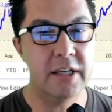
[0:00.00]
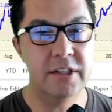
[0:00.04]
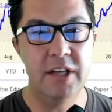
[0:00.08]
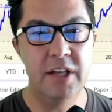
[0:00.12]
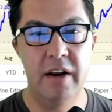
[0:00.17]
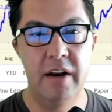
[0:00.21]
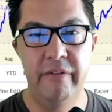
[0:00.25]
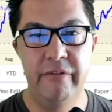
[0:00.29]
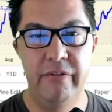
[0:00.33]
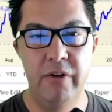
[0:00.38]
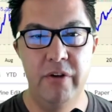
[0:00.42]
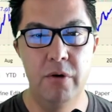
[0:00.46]

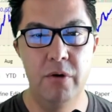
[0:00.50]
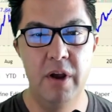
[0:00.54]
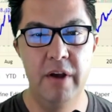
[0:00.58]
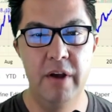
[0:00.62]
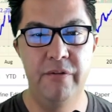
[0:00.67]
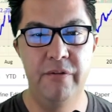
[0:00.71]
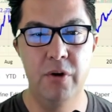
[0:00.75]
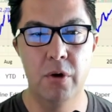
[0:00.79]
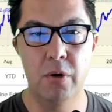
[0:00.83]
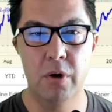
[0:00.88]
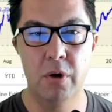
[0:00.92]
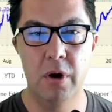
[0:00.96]
said, if
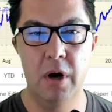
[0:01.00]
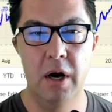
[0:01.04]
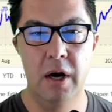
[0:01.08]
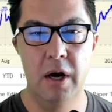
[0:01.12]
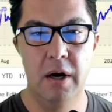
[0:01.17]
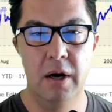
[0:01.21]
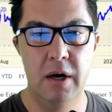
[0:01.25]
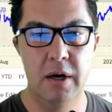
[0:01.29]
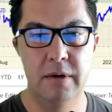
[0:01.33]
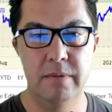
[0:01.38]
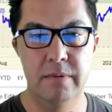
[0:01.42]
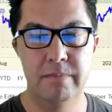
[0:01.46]
you're
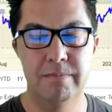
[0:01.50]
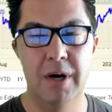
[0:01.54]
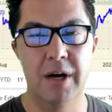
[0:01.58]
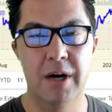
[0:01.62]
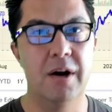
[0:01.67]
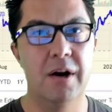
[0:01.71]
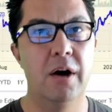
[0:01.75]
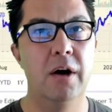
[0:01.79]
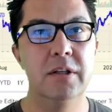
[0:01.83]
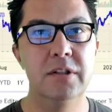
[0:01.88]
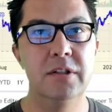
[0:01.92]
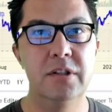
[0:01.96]
a
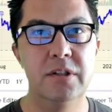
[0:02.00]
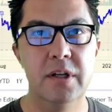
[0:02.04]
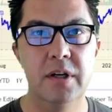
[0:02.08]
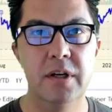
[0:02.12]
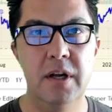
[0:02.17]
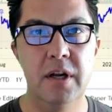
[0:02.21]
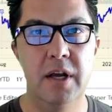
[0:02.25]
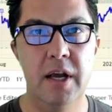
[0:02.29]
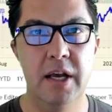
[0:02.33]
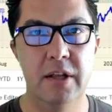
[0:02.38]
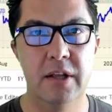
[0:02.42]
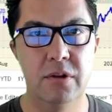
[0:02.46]

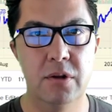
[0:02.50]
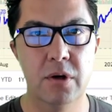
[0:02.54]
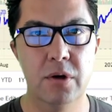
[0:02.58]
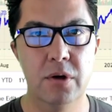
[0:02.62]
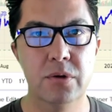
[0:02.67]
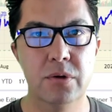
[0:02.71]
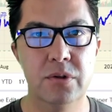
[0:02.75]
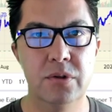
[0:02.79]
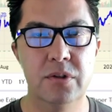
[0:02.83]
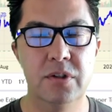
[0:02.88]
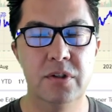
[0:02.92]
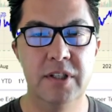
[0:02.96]
constant at
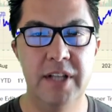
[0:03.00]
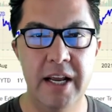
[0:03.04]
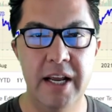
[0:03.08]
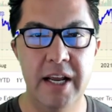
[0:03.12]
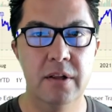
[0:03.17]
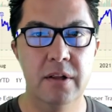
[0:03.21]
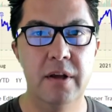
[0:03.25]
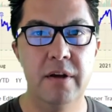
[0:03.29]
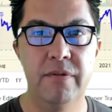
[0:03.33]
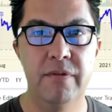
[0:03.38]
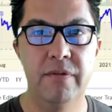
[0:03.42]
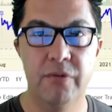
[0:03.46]
those
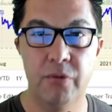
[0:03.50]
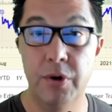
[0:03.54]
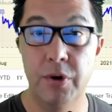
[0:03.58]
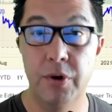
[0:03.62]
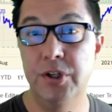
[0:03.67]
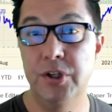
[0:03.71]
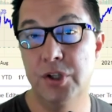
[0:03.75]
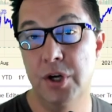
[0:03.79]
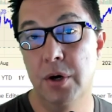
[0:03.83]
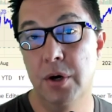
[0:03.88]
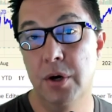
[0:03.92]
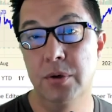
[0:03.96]
daily free
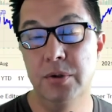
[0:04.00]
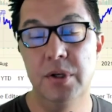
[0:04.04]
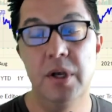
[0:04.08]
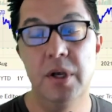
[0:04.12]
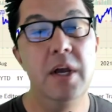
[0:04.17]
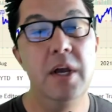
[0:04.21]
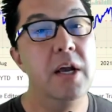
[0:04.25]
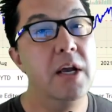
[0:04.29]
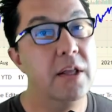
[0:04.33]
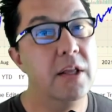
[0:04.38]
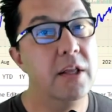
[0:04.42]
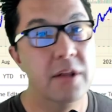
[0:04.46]
shows,
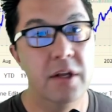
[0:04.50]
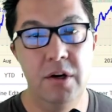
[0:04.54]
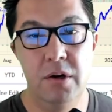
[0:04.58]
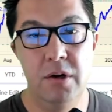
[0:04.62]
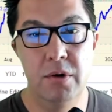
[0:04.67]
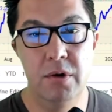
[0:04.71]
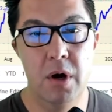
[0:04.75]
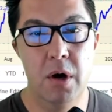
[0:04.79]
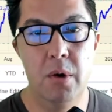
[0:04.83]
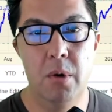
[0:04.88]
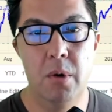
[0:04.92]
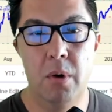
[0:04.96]

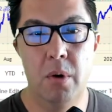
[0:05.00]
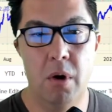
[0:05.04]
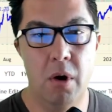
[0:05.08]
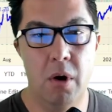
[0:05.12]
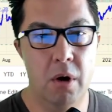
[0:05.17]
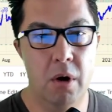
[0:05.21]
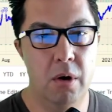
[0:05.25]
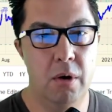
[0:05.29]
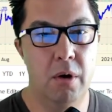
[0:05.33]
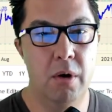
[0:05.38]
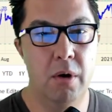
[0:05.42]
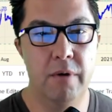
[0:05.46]
then
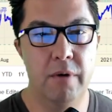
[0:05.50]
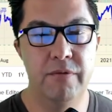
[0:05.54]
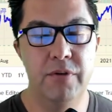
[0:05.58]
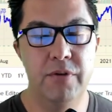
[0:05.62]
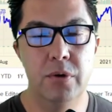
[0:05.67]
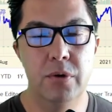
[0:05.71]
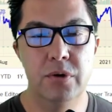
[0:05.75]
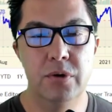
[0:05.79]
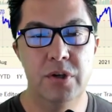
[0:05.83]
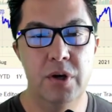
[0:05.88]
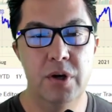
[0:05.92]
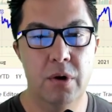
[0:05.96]
our
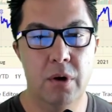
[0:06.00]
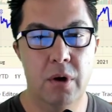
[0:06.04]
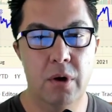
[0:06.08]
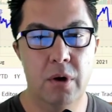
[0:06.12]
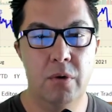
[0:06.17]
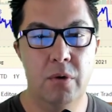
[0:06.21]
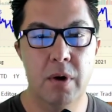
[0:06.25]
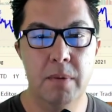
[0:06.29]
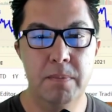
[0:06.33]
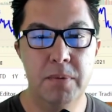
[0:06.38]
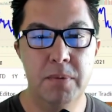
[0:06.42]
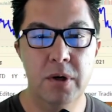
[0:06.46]
views here on
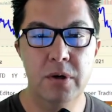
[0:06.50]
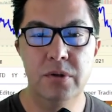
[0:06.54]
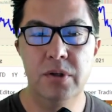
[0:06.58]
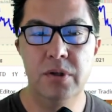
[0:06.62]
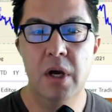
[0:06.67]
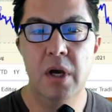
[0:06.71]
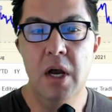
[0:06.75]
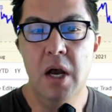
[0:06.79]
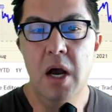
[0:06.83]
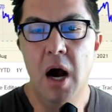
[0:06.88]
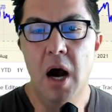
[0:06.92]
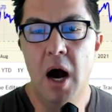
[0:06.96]
cryptos.
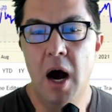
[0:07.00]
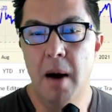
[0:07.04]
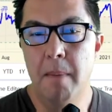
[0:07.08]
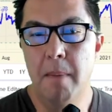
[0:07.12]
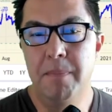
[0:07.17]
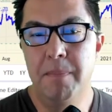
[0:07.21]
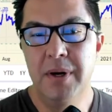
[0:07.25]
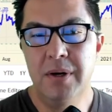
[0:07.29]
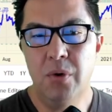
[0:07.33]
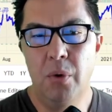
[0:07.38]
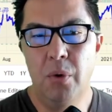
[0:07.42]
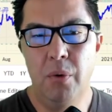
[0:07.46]

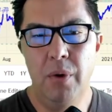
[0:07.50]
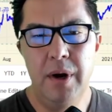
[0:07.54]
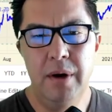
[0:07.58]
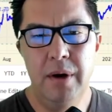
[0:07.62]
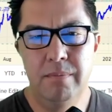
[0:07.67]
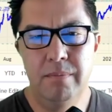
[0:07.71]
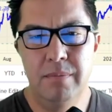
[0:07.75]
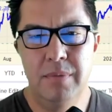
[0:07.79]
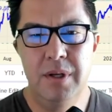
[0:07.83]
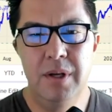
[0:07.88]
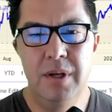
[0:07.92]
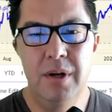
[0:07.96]

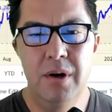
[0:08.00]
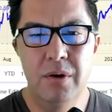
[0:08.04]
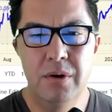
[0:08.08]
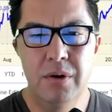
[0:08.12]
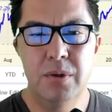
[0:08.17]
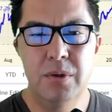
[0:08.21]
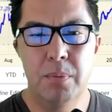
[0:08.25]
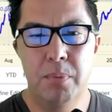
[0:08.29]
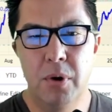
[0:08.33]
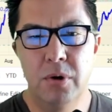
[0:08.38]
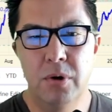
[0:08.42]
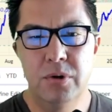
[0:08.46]
Bitcoin,
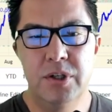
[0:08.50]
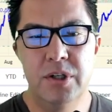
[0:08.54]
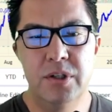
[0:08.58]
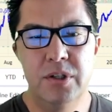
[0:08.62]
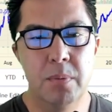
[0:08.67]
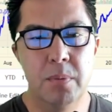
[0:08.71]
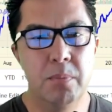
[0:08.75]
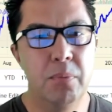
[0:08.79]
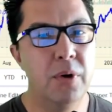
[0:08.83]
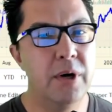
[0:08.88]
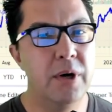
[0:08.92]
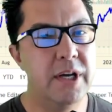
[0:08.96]
is approaching
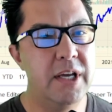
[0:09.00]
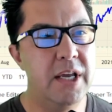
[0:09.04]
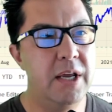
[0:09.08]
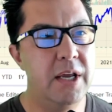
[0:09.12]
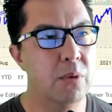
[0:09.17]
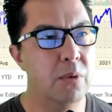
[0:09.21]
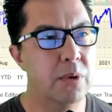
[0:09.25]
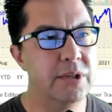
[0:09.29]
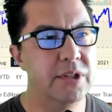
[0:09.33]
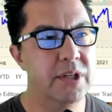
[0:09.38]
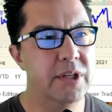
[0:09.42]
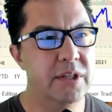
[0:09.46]
some pretty key
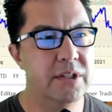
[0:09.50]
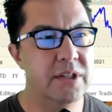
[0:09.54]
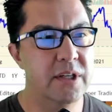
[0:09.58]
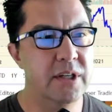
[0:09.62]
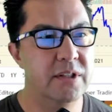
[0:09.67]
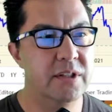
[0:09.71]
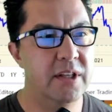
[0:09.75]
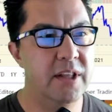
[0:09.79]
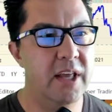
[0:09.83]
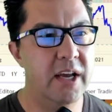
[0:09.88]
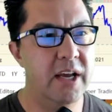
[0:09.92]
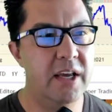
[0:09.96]

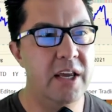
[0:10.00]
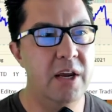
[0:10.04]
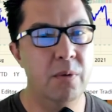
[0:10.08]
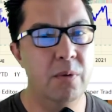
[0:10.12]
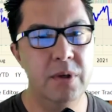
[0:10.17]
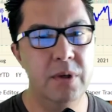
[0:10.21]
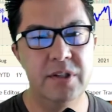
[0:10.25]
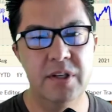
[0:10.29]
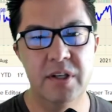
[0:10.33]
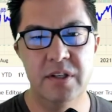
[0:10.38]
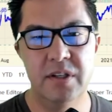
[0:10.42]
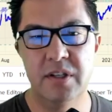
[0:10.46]
resistance, and that key
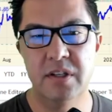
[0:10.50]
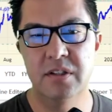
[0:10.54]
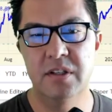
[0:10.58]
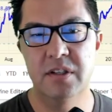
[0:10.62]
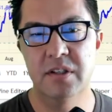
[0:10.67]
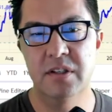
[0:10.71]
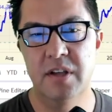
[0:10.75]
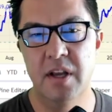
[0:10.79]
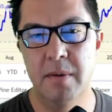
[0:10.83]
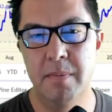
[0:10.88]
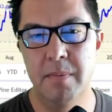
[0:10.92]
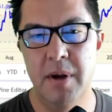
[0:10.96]
resistance
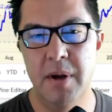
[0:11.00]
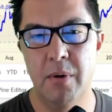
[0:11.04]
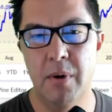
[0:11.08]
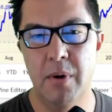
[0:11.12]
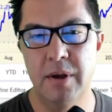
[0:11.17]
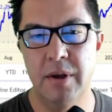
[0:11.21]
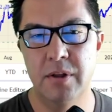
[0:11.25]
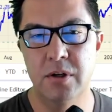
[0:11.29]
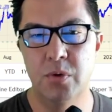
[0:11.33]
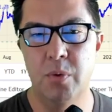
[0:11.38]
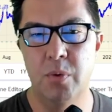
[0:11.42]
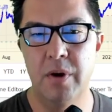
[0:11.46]
is going to be
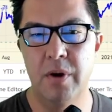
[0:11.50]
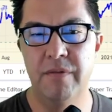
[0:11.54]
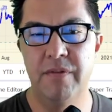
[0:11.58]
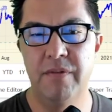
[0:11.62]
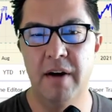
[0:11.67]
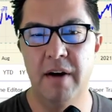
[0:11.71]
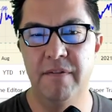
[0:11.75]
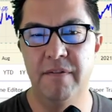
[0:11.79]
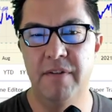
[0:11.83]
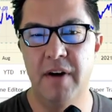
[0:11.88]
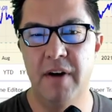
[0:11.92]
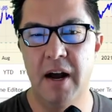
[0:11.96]
around the
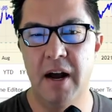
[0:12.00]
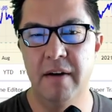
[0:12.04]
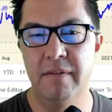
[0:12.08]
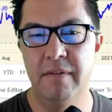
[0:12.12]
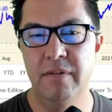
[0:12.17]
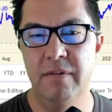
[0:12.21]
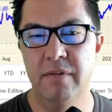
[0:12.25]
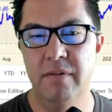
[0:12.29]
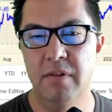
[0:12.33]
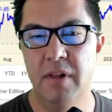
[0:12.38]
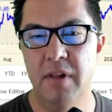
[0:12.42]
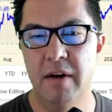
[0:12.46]

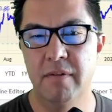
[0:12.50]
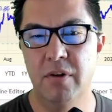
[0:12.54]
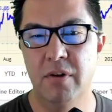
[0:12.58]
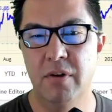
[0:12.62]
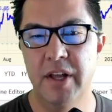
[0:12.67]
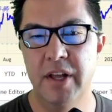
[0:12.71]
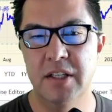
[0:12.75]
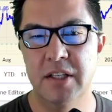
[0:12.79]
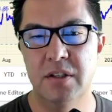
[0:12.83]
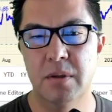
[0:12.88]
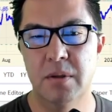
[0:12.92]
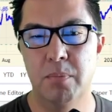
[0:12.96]
25.5 level.
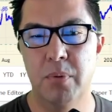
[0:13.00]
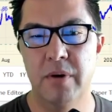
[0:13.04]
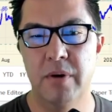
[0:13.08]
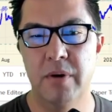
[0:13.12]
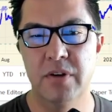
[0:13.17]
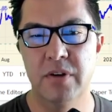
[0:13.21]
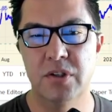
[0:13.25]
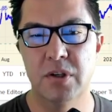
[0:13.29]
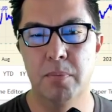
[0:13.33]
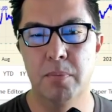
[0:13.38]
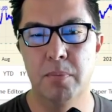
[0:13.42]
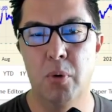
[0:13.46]
That's the
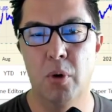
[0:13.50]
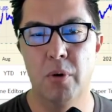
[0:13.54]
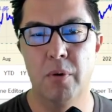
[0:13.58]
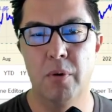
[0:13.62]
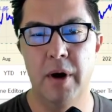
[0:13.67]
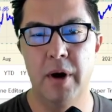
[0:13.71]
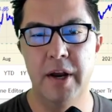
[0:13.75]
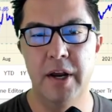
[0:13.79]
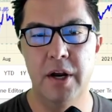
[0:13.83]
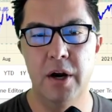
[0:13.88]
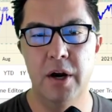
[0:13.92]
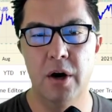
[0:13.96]
previous support
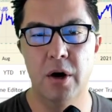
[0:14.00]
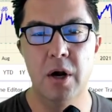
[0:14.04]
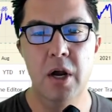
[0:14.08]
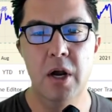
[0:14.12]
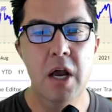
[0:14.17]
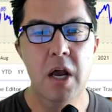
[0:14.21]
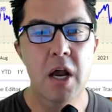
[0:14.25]
right here.